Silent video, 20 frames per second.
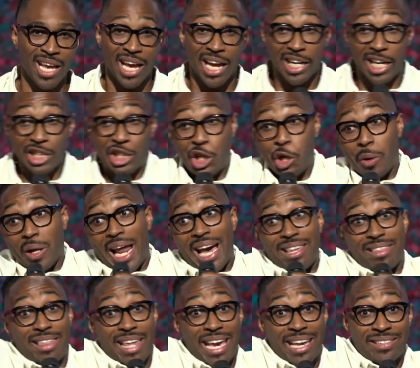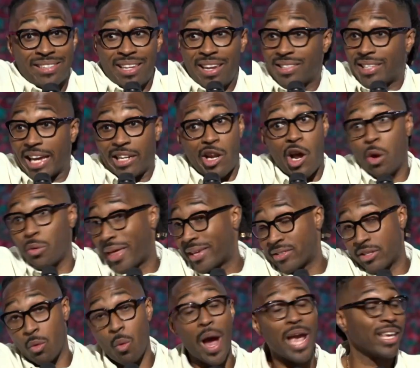could you do it like this? And he's like, "No, that's
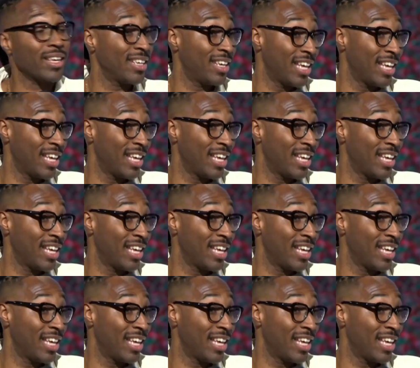the way.